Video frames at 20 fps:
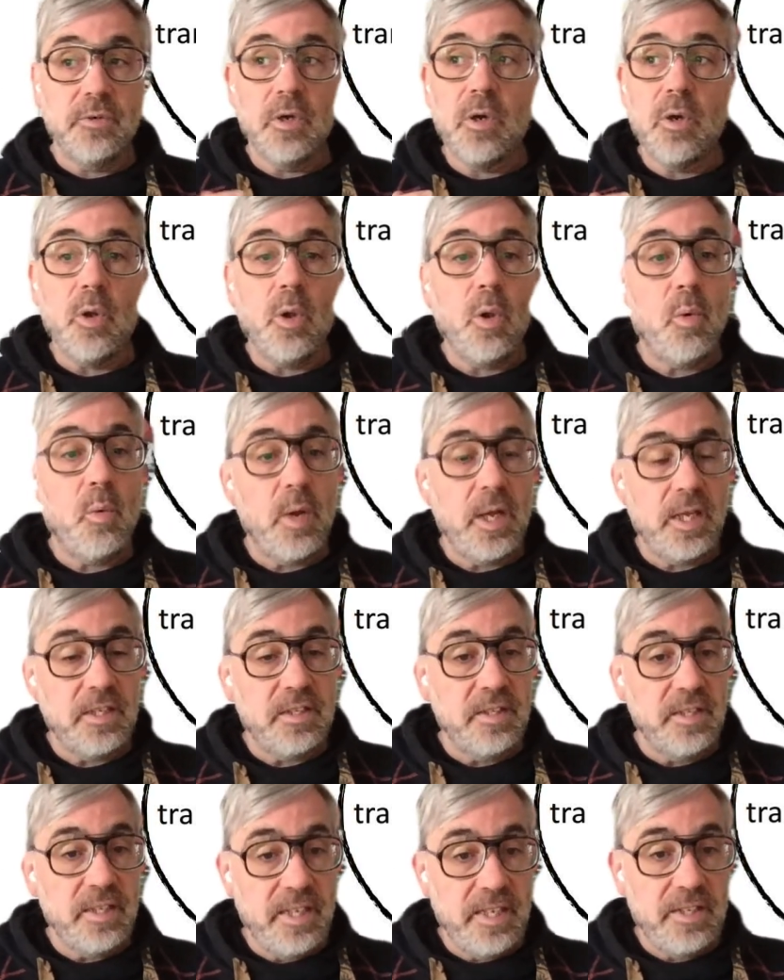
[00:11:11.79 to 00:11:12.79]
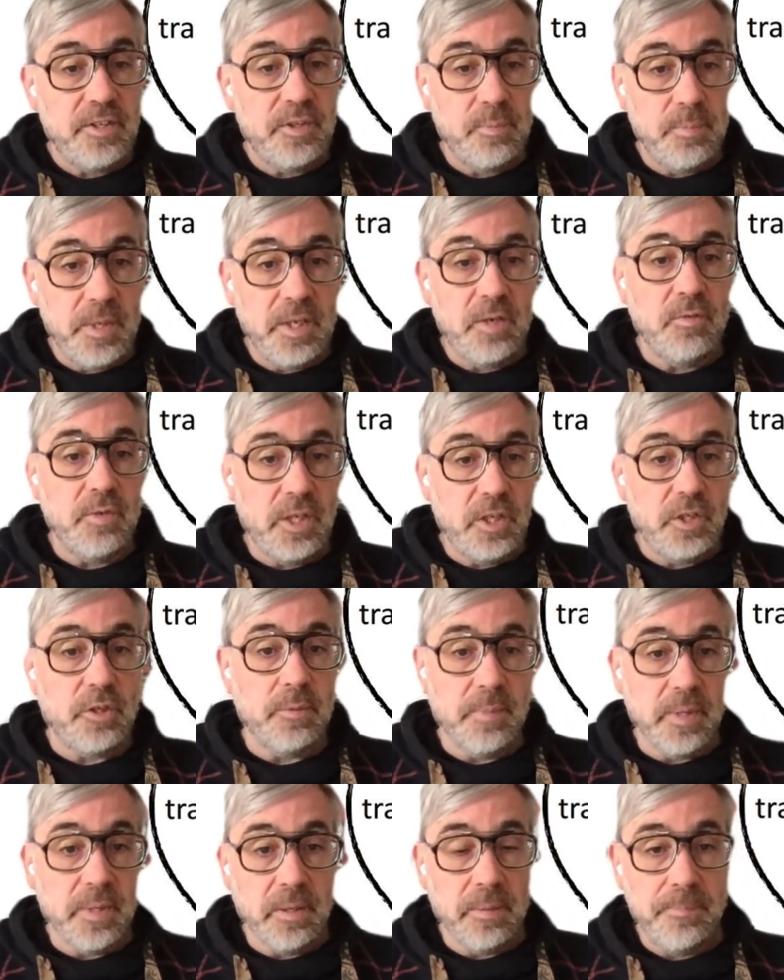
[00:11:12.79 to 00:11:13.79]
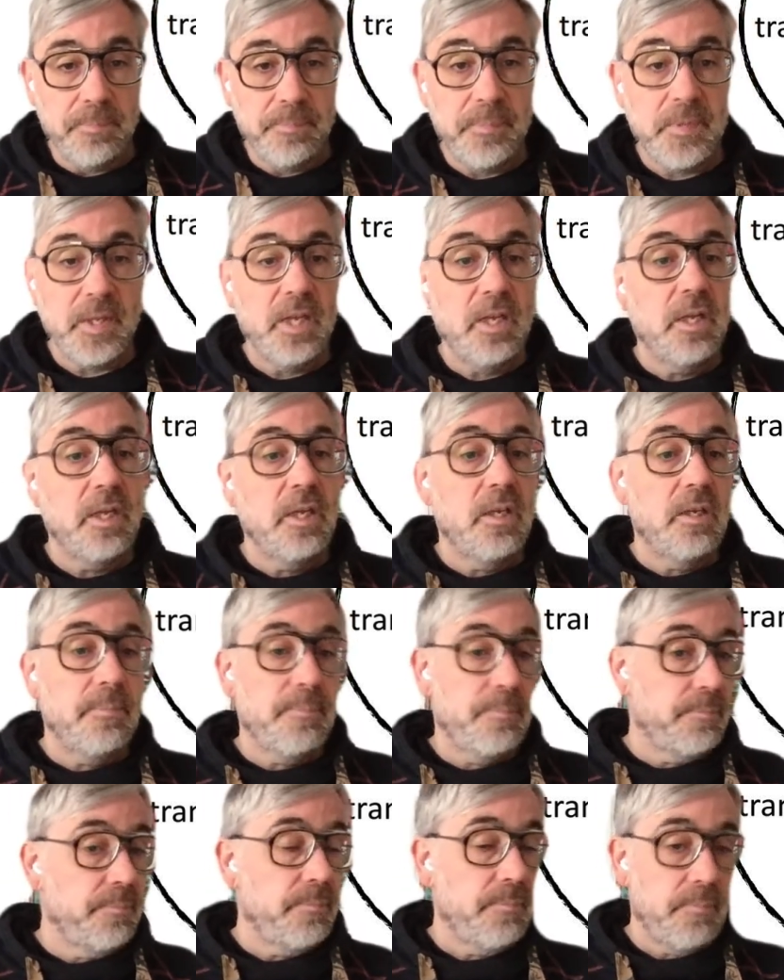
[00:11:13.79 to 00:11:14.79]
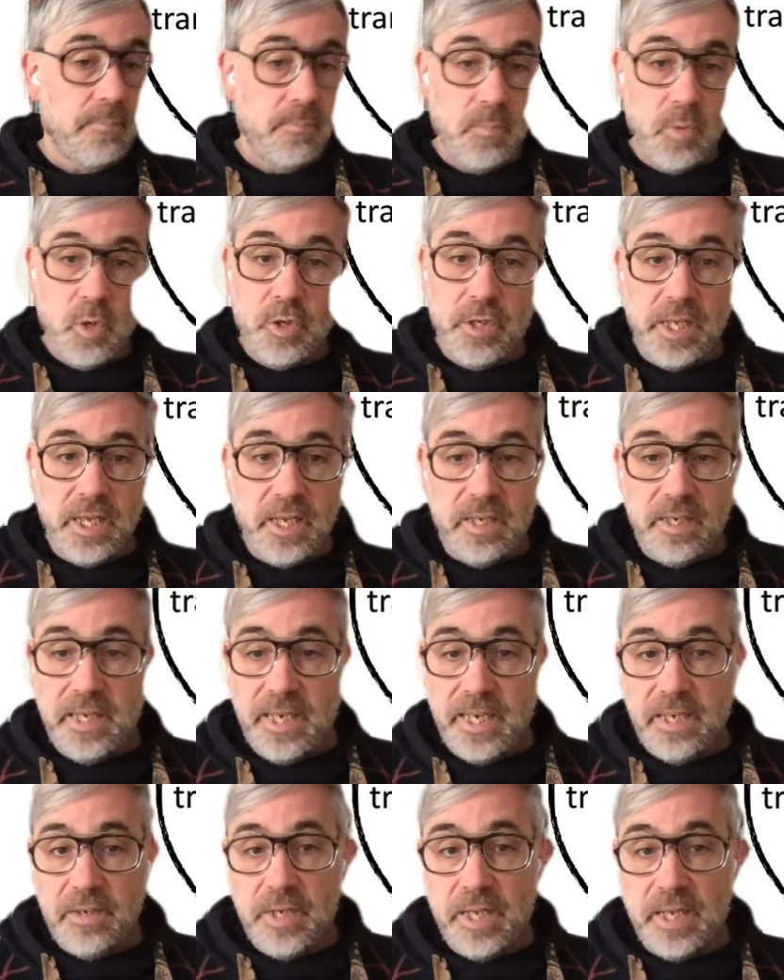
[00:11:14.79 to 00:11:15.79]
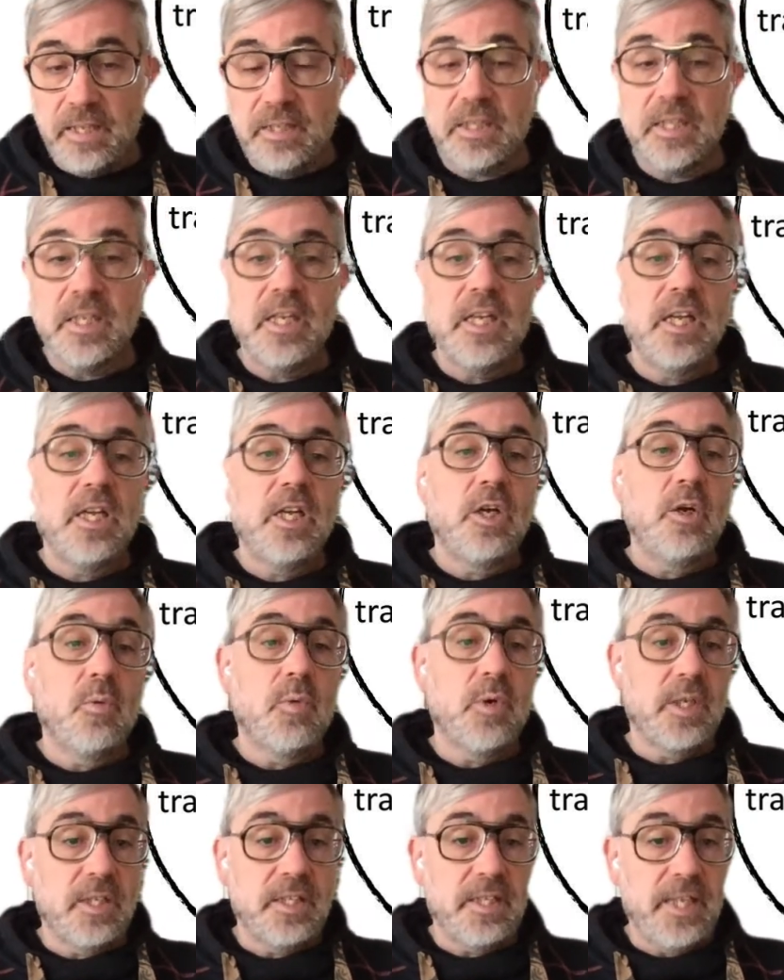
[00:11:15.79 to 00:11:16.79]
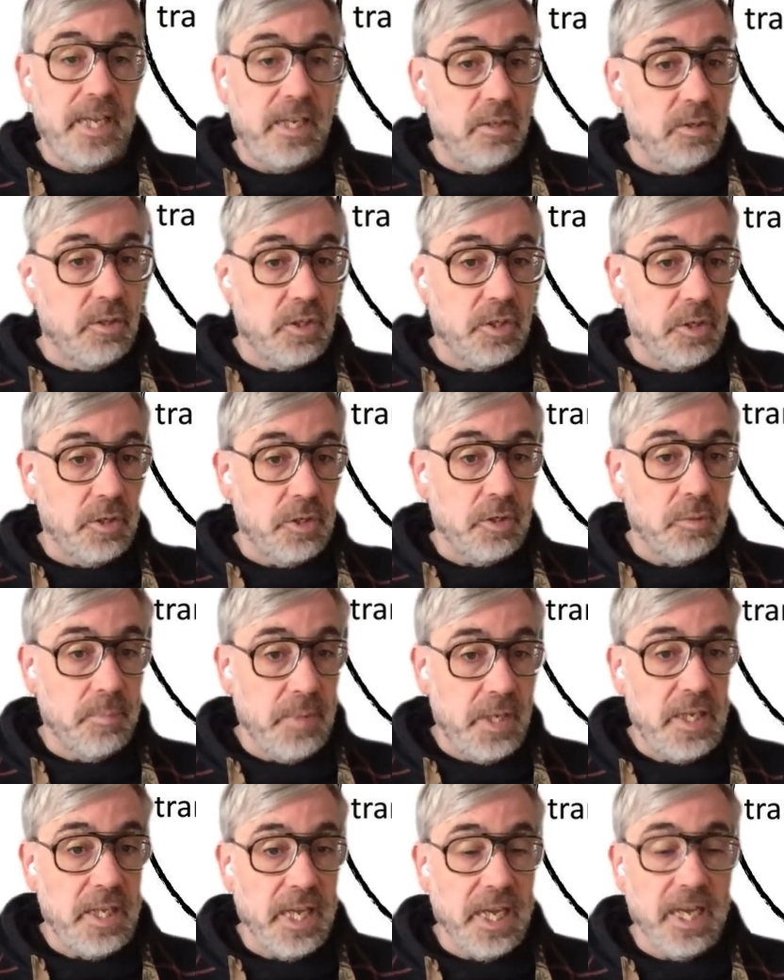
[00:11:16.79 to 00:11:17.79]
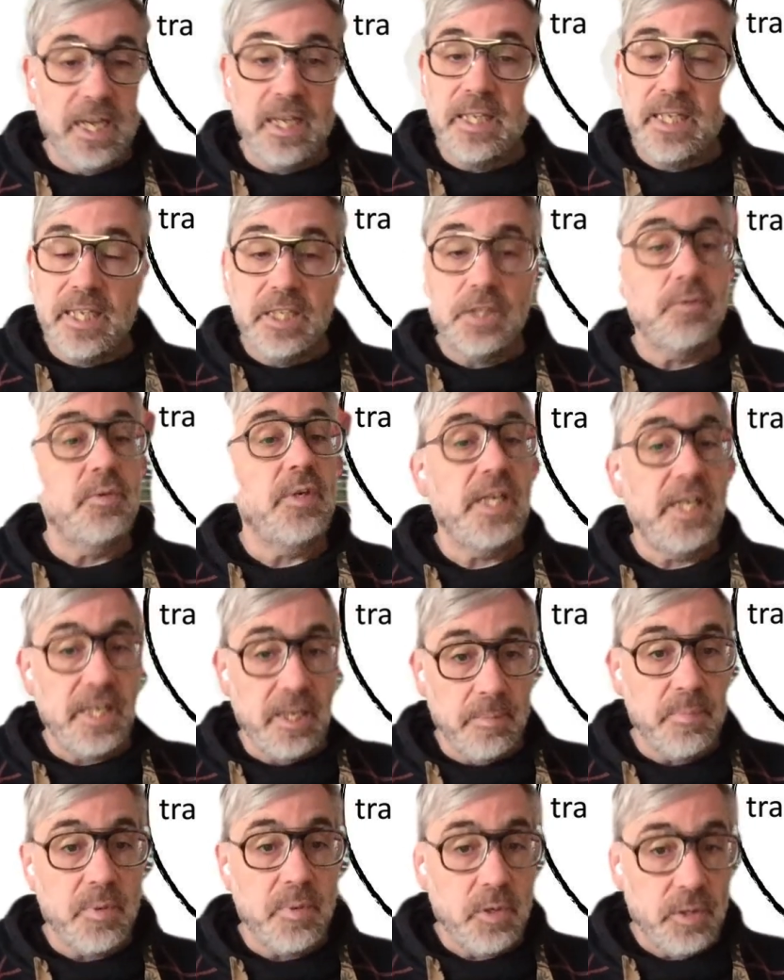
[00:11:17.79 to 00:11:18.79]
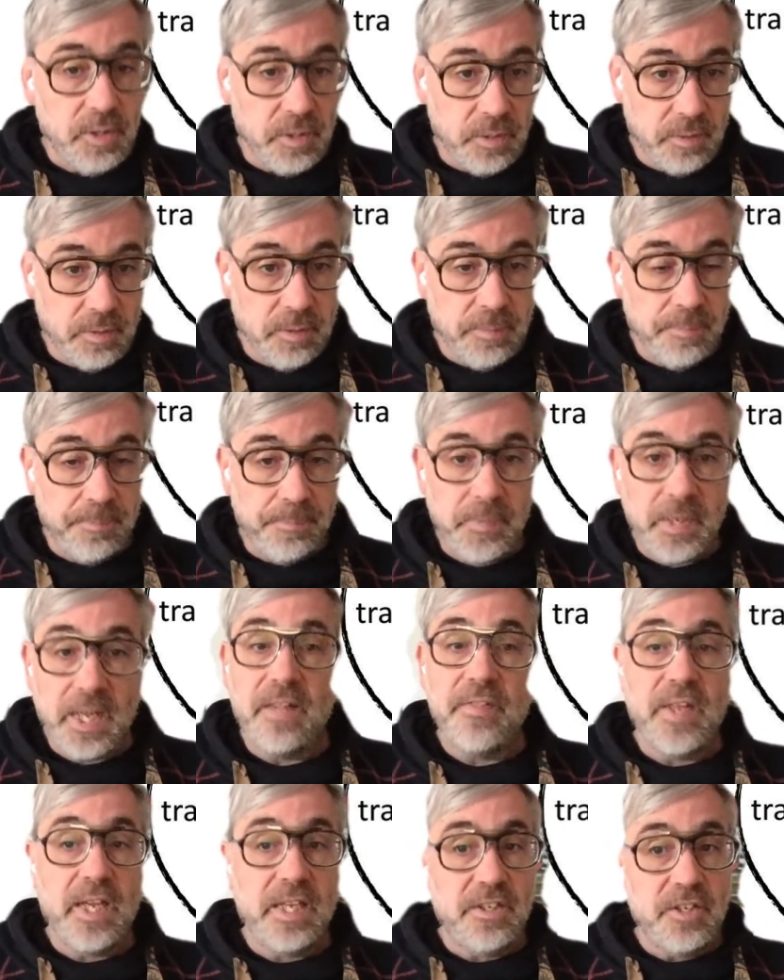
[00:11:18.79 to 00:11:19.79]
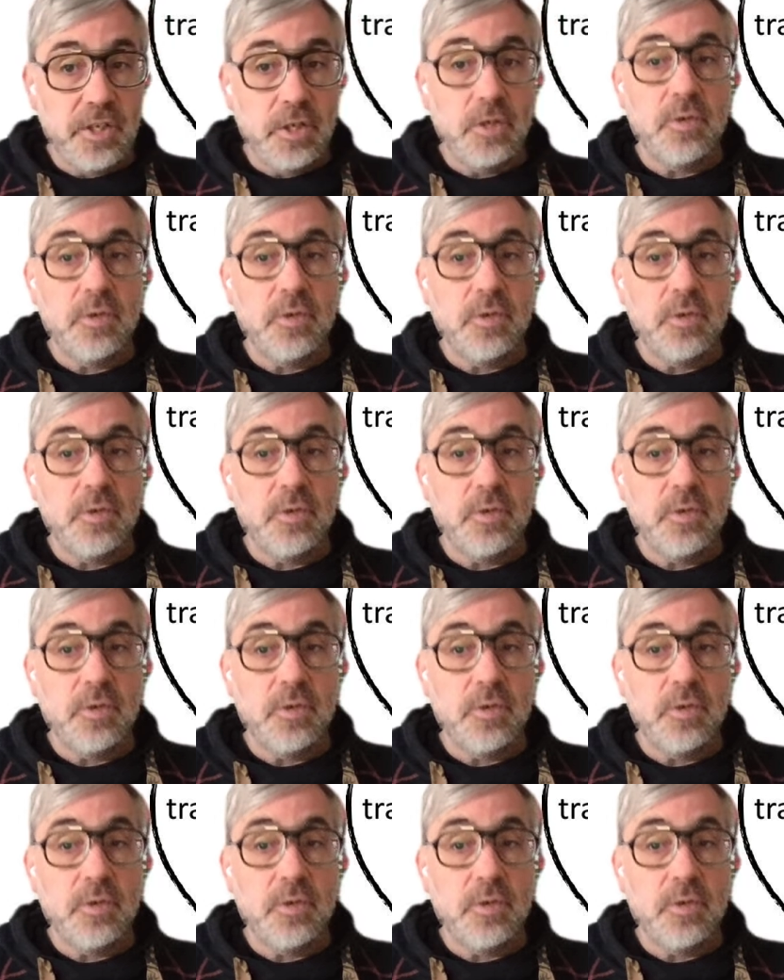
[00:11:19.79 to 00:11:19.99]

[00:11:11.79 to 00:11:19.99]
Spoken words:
or the idea that what is said on social media is really important and that you have to give your opinion about it, for example.